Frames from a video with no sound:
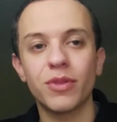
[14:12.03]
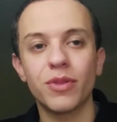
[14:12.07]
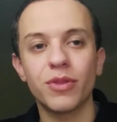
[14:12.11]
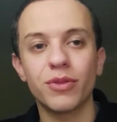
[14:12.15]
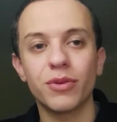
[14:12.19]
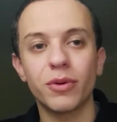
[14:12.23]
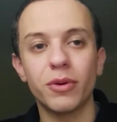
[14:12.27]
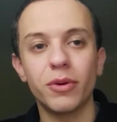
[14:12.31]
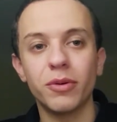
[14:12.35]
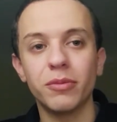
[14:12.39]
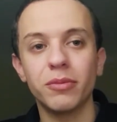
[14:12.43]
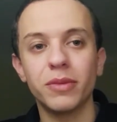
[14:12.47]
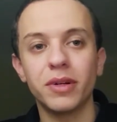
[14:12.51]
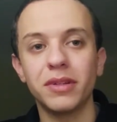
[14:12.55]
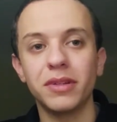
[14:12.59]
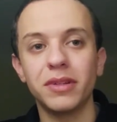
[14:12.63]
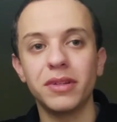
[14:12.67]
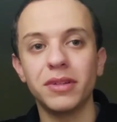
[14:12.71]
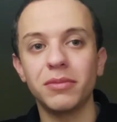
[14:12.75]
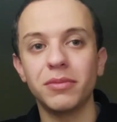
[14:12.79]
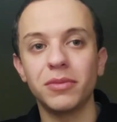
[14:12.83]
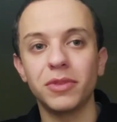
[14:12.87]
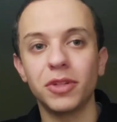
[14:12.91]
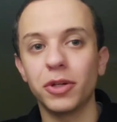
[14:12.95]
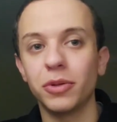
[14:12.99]
throwing money
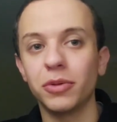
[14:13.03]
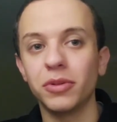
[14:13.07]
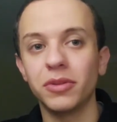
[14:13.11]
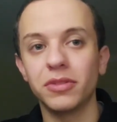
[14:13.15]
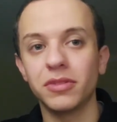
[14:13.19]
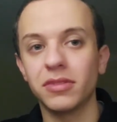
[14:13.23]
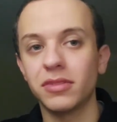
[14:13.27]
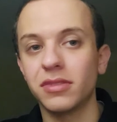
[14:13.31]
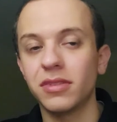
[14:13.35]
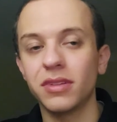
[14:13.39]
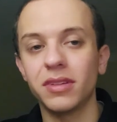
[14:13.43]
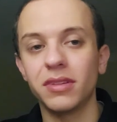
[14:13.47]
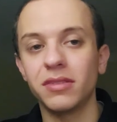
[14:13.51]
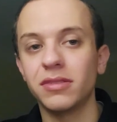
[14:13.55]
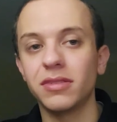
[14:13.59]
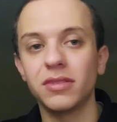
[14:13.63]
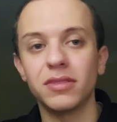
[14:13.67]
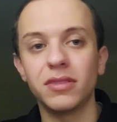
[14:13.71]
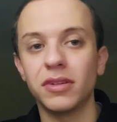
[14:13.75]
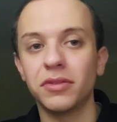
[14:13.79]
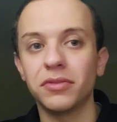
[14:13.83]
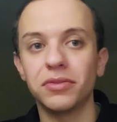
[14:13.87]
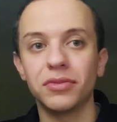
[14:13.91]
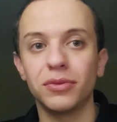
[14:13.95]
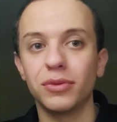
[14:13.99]
and going into
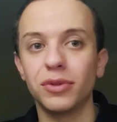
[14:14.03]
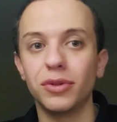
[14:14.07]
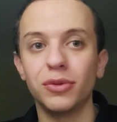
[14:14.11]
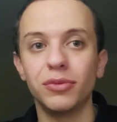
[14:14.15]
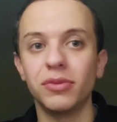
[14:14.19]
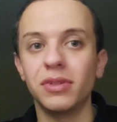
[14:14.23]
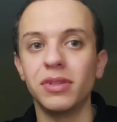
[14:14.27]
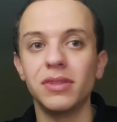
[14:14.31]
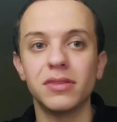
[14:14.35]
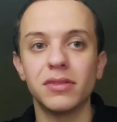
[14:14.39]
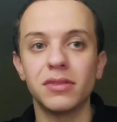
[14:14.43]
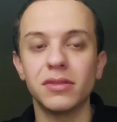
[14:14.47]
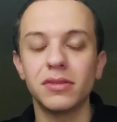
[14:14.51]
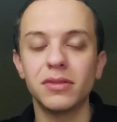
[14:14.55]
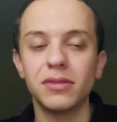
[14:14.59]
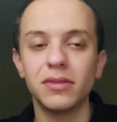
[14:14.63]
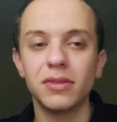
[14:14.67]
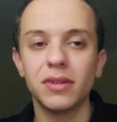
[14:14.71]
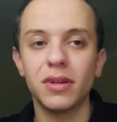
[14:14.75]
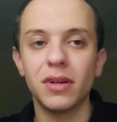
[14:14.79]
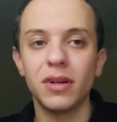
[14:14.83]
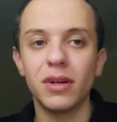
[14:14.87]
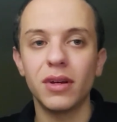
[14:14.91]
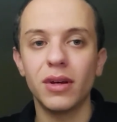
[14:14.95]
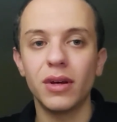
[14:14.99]
debt for no reason.